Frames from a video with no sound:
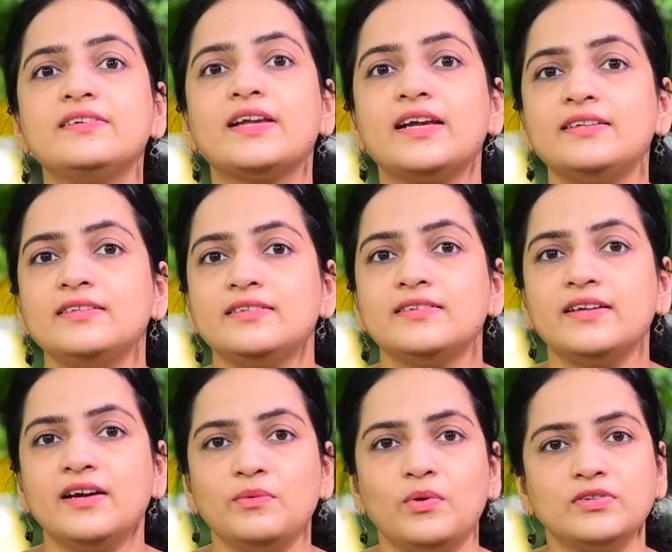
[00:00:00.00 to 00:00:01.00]
rate in
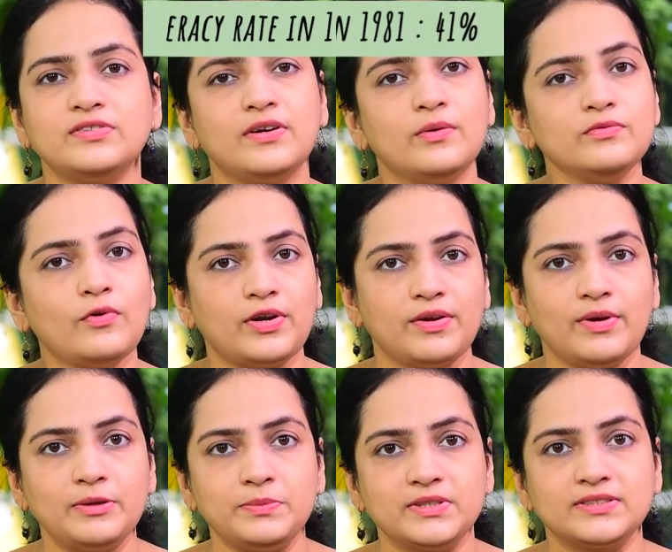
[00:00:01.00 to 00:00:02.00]
India was around
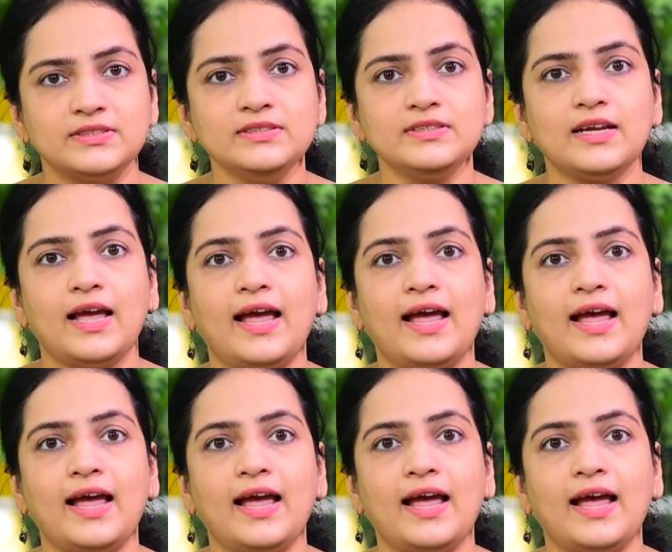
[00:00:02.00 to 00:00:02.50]
forty-one percent,